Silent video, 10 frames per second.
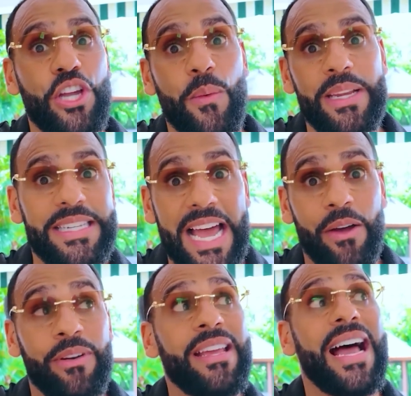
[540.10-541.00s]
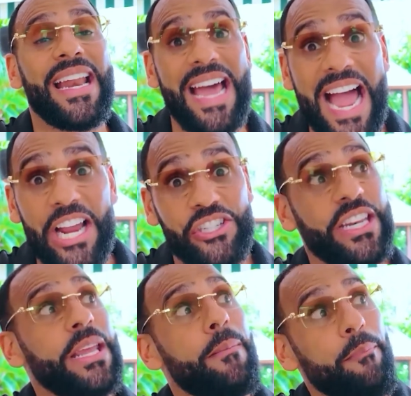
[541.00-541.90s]
are going down. And
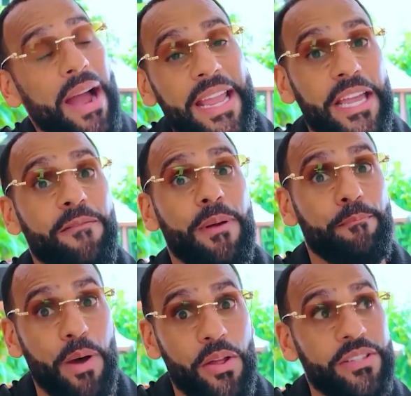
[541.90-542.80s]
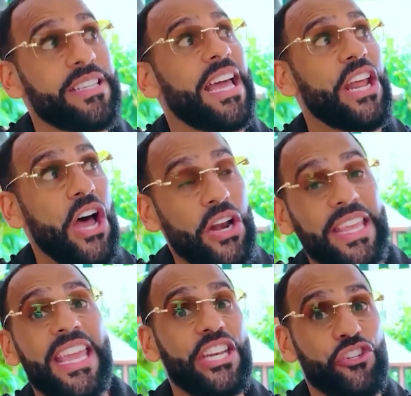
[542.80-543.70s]
actually buying government bonds and
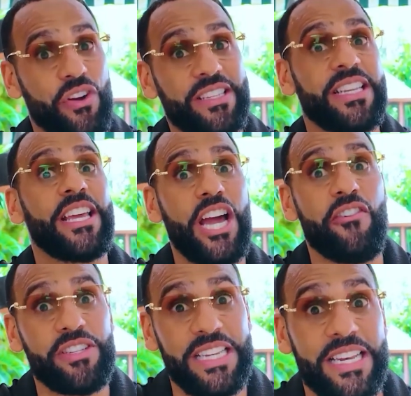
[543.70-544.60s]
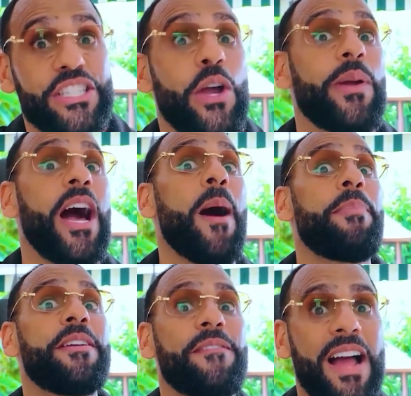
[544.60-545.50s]
earning interest in a currency that's going up
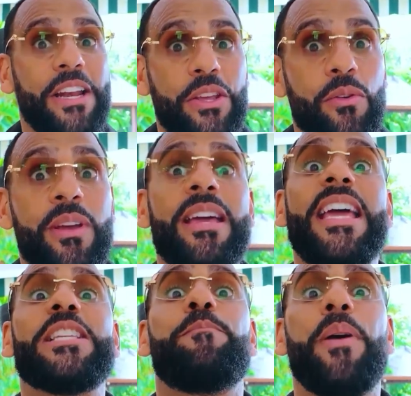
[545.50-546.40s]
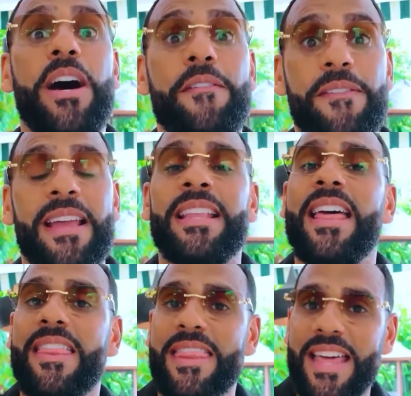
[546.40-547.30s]
in the value is perfect.
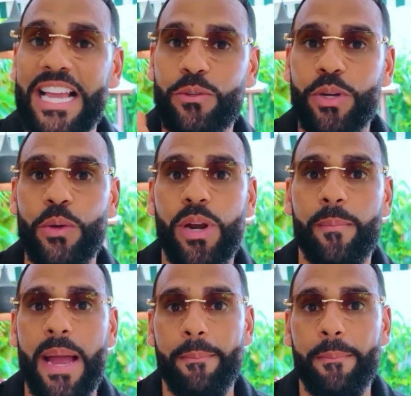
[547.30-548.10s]
That's when you want to buy